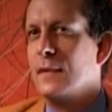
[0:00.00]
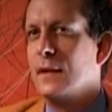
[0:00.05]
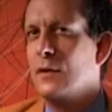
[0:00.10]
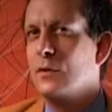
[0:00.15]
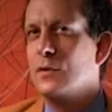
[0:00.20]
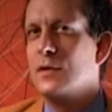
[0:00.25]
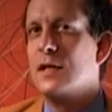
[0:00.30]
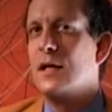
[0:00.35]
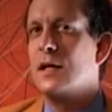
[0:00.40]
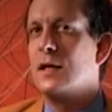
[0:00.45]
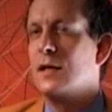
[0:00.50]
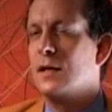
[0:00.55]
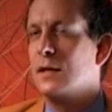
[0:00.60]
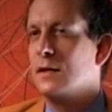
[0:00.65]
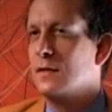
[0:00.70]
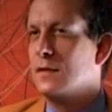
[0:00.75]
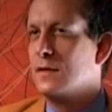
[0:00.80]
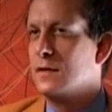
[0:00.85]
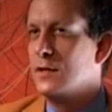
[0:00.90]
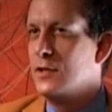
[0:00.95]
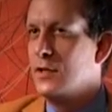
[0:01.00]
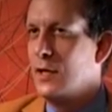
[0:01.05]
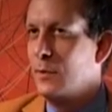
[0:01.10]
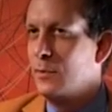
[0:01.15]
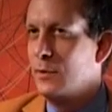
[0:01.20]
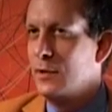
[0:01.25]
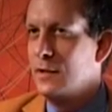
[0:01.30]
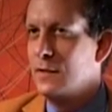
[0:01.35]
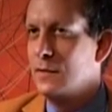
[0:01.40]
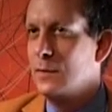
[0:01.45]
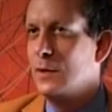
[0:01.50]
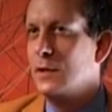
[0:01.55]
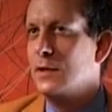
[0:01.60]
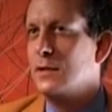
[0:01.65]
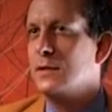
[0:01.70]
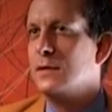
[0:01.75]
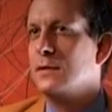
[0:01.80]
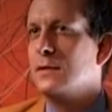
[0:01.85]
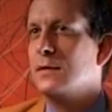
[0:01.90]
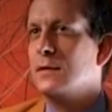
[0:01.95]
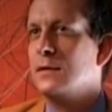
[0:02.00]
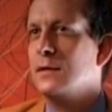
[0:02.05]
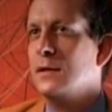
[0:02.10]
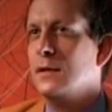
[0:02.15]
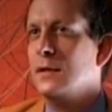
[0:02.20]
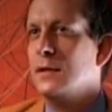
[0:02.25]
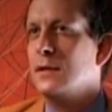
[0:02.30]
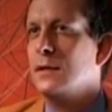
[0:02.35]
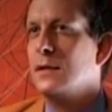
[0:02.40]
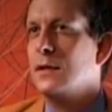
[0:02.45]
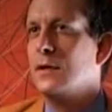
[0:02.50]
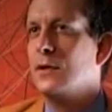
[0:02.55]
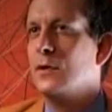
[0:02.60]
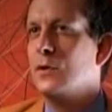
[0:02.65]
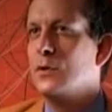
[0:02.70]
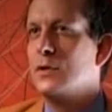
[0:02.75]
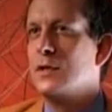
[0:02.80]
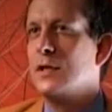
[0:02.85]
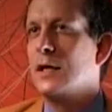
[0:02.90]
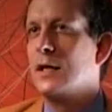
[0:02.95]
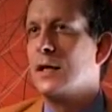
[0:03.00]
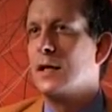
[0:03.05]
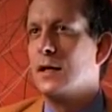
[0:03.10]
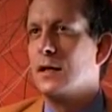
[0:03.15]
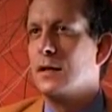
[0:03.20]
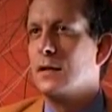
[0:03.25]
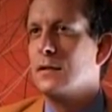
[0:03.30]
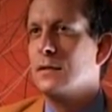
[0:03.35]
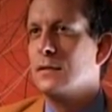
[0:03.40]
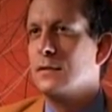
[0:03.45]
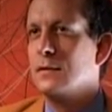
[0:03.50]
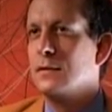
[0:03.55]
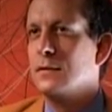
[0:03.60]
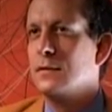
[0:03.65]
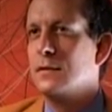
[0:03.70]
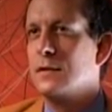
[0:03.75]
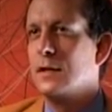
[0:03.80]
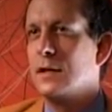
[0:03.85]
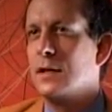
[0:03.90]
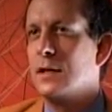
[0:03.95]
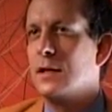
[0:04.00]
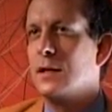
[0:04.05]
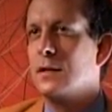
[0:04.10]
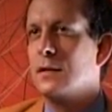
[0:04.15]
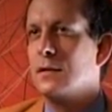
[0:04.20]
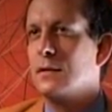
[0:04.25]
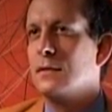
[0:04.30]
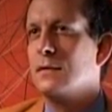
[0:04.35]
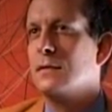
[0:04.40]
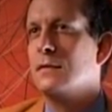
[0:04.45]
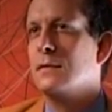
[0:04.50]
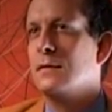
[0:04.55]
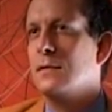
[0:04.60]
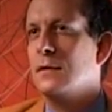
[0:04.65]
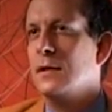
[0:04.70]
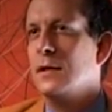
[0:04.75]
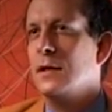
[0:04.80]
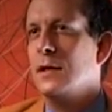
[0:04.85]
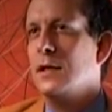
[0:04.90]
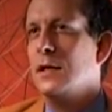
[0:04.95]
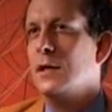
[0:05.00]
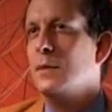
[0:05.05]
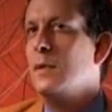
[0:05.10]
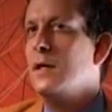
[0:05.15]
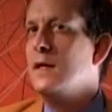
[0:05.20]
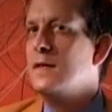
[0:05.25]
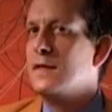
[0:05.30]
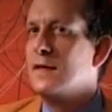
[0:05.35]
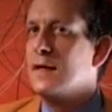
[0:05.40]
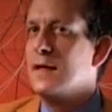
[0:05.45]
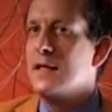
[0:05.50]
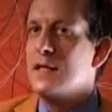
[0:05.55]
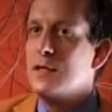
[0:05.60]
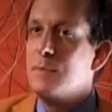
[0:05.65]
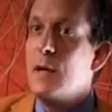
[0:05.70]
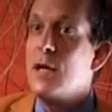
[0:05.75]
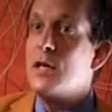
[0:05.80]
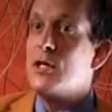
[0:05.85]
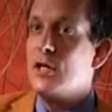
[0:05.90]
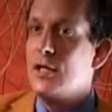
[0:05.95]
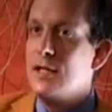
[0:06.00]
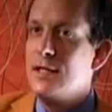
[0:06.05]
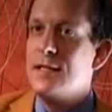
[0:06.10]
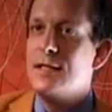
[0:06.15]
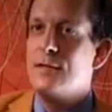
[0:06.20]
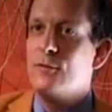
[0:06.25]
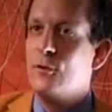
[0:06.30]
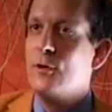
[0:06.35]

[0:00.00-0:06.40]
otaki is the Japanese word. No, otaki. Otaki. It means a specialist,